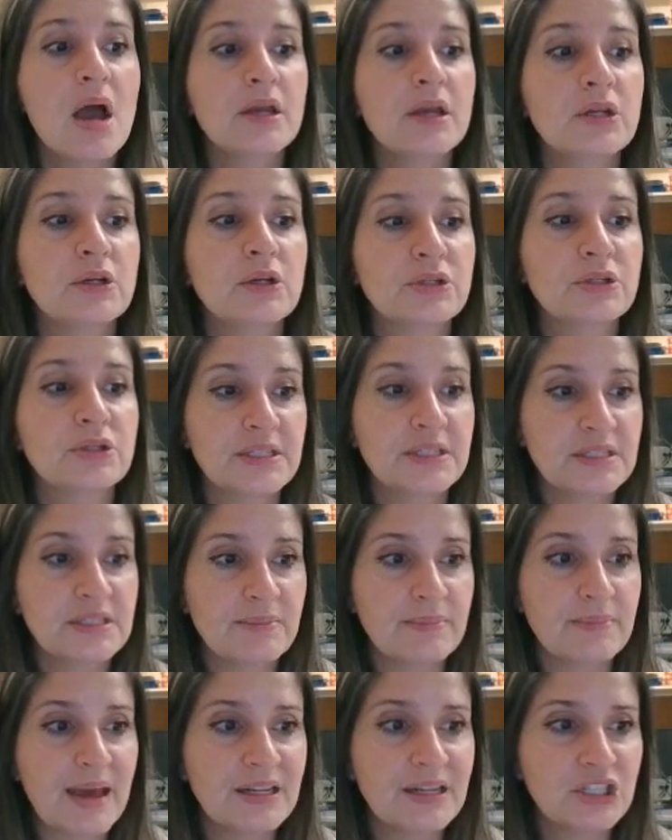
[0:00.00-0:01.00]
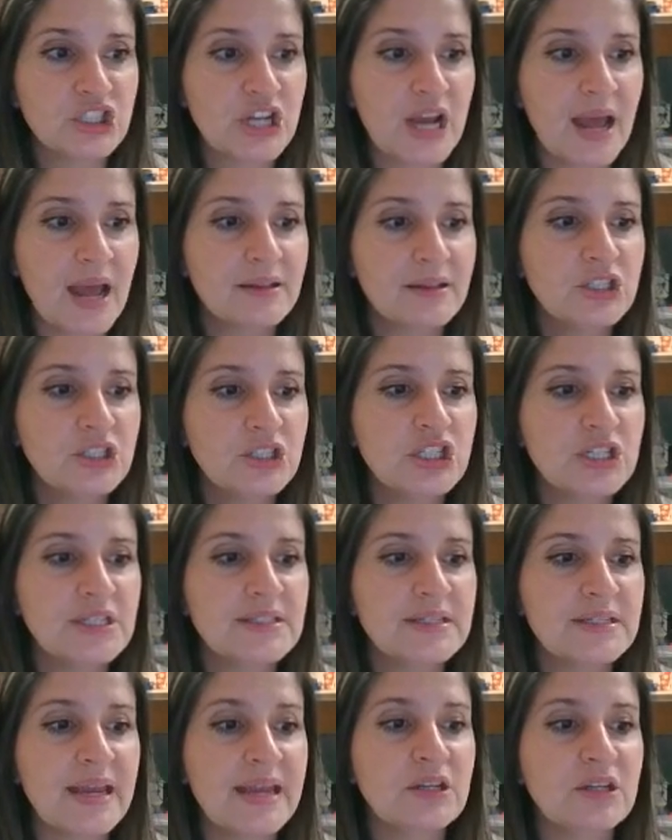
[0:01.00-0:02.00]
your systematic
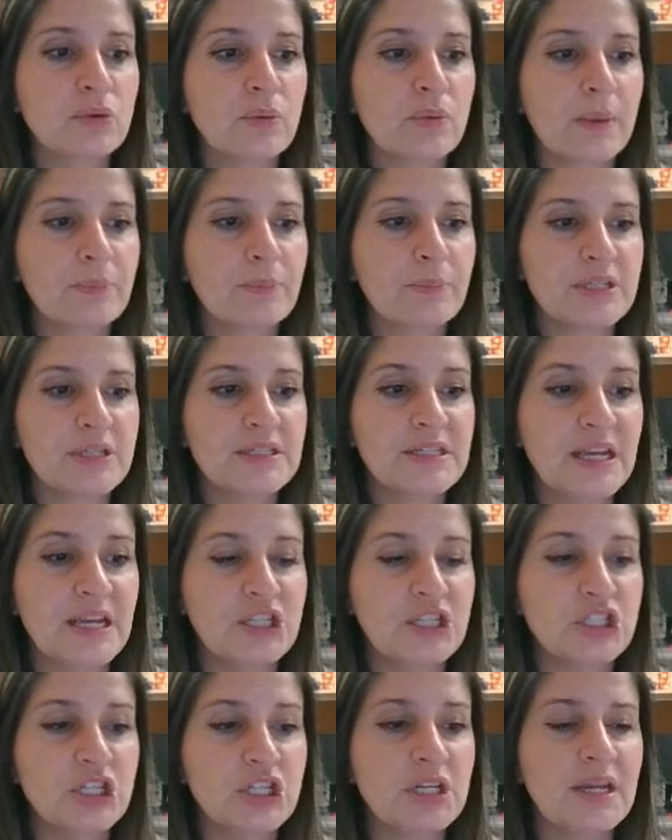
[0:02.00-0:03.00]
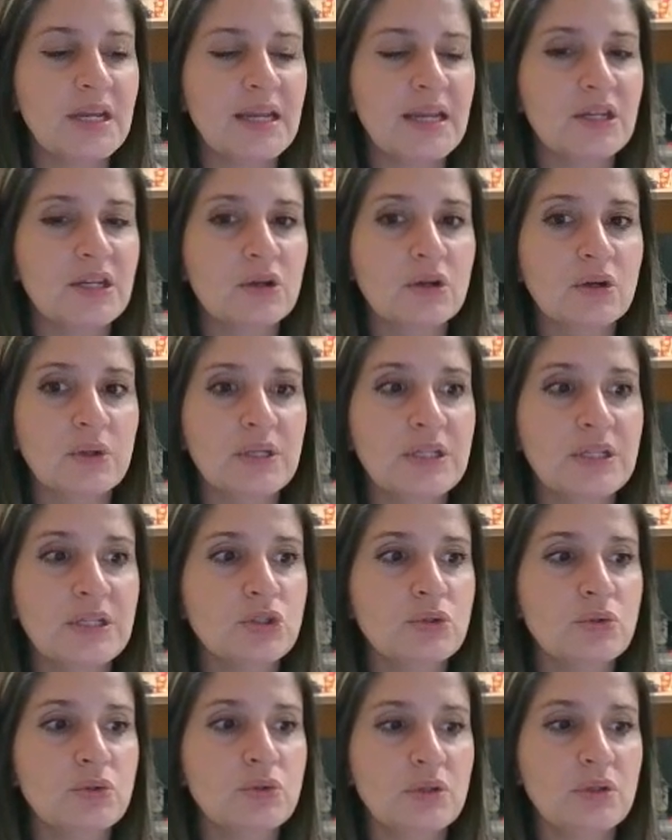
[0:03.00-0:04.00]
challenges, and your representation, and you're going
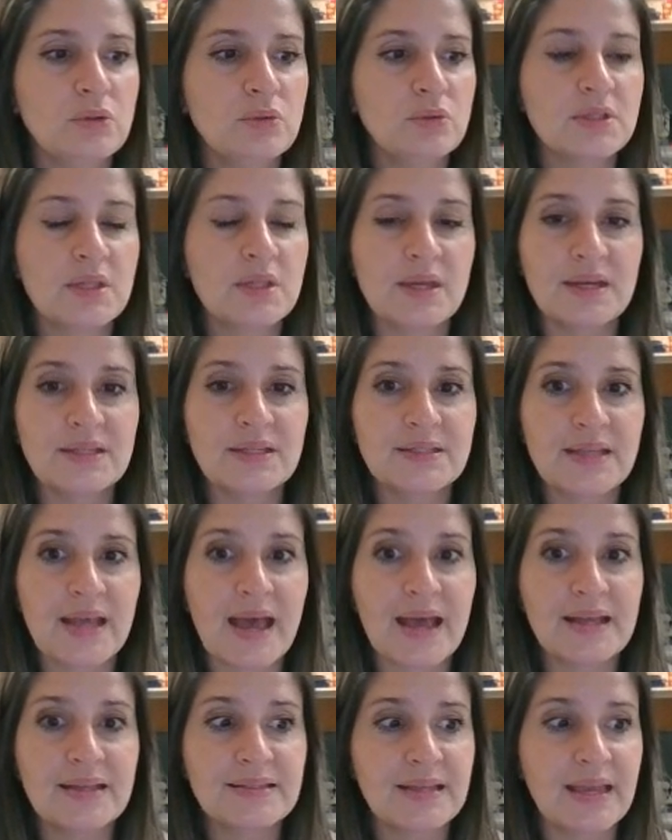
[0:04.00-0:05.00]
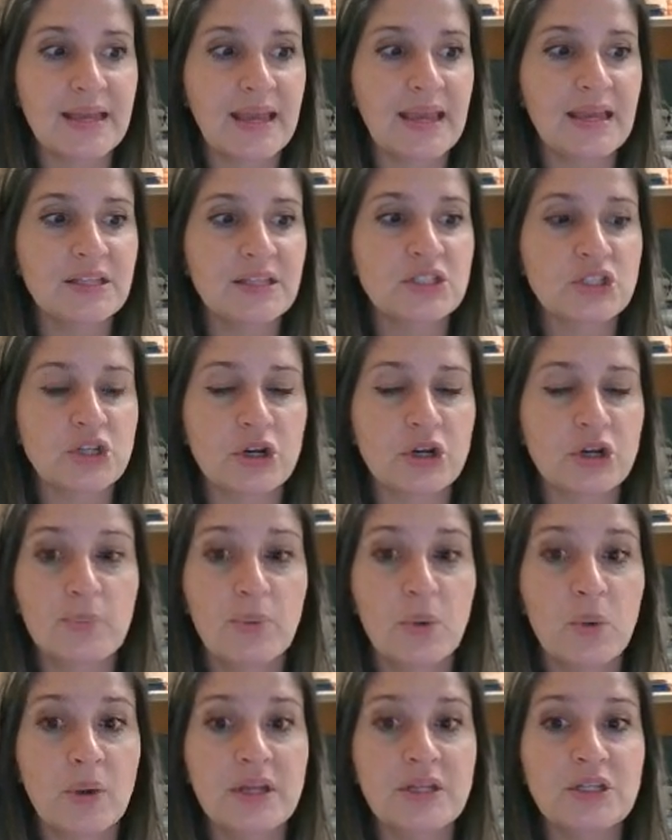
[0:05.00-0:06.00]
to use this as a starting
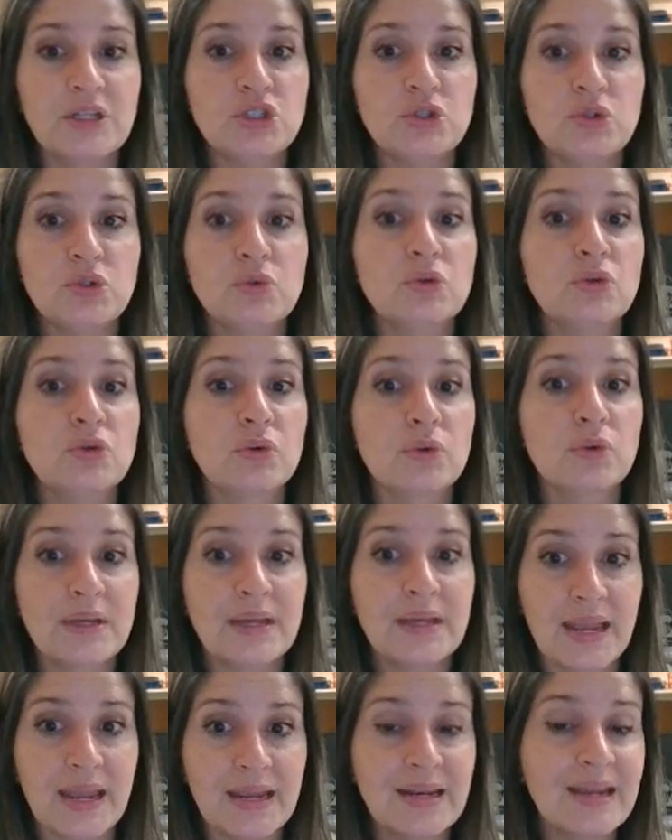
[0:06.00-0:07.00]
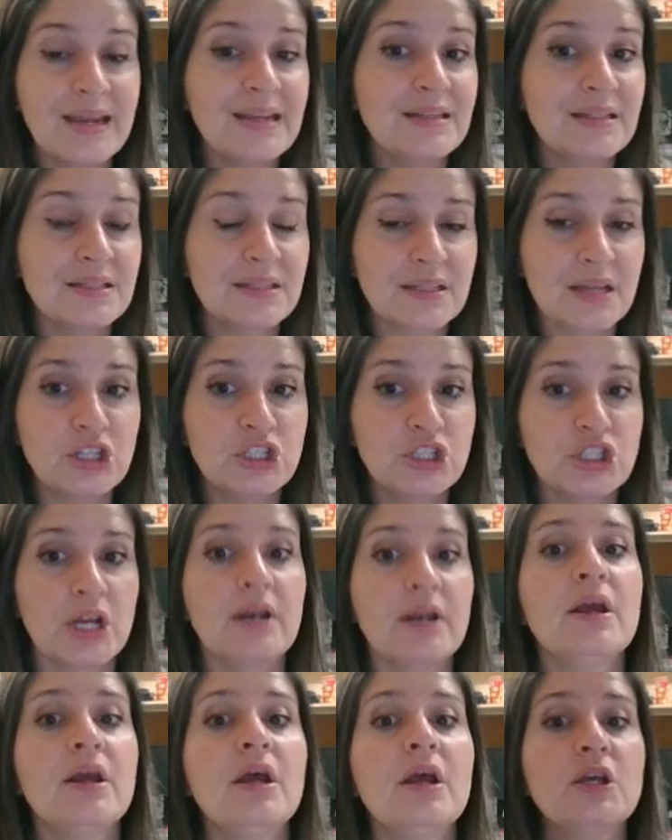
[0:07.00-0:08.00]
point to create a
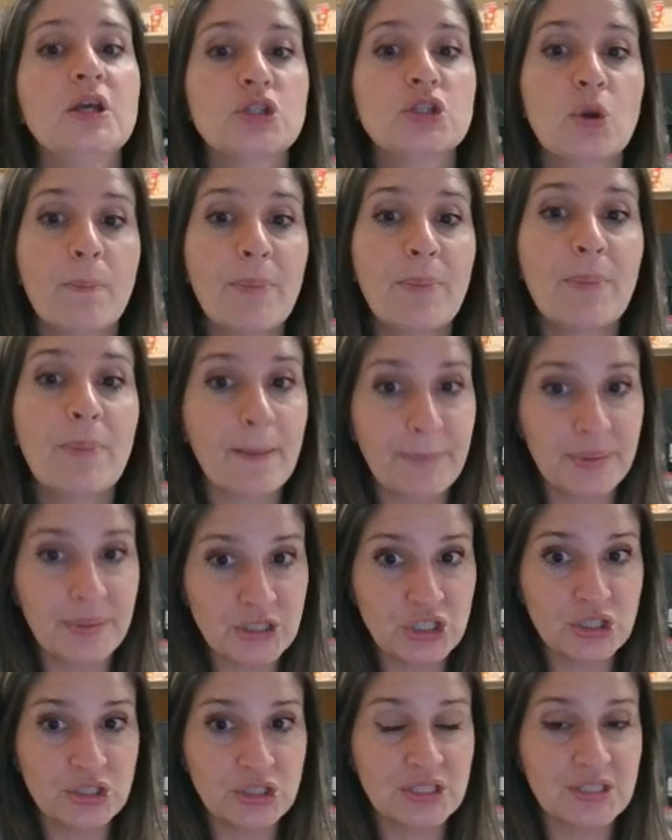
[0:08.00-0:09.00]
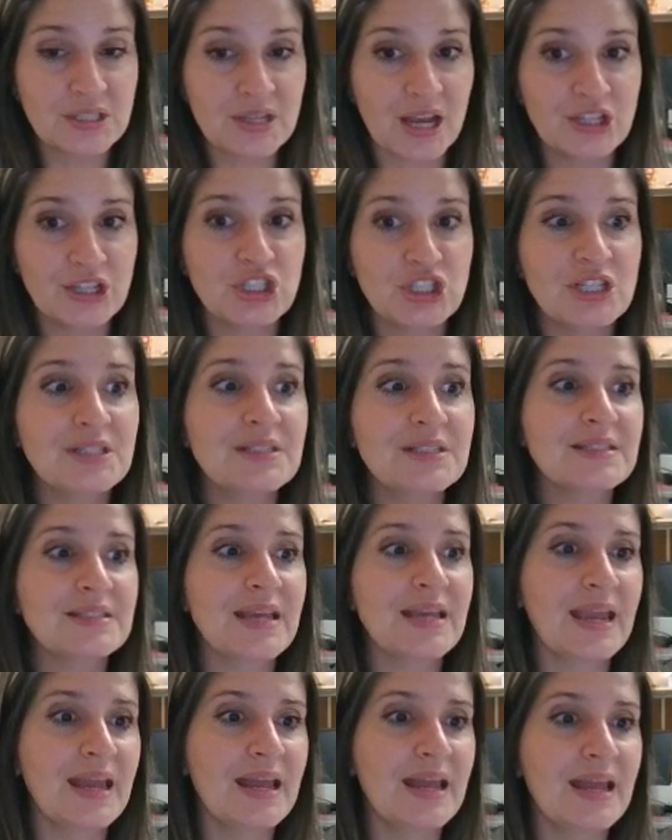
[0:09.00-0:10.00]
discussion. So pop into your discussions
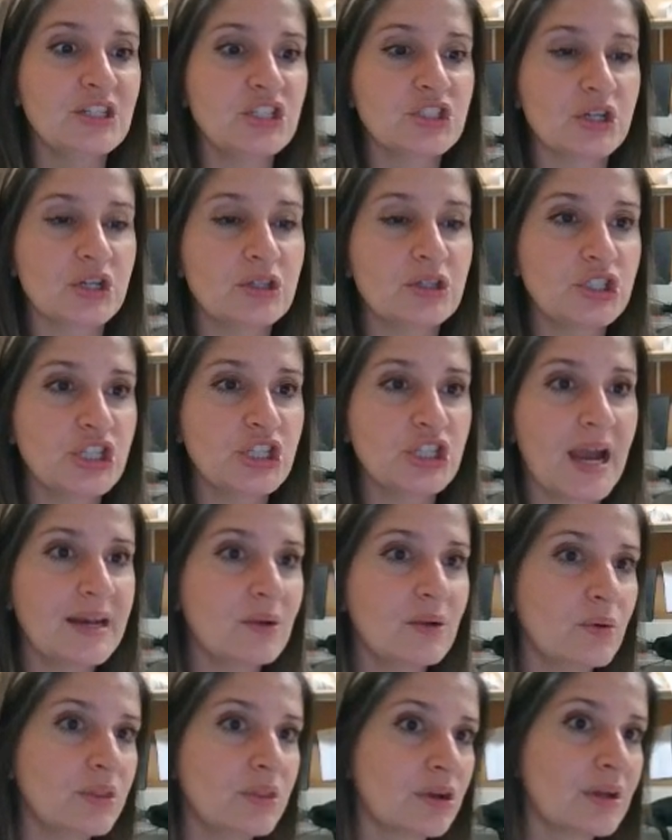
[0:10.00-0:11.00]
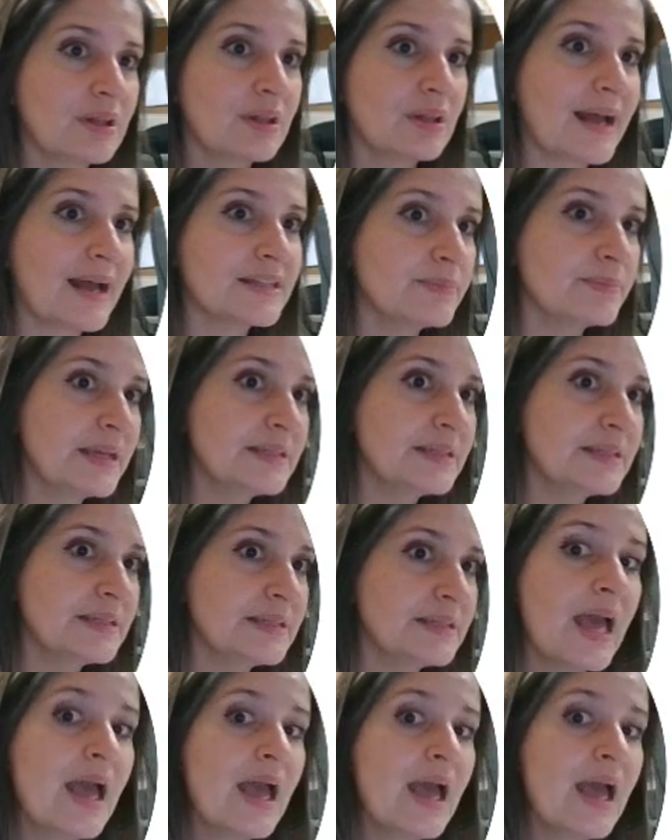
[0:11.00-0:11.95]
and start chatting with your classmates.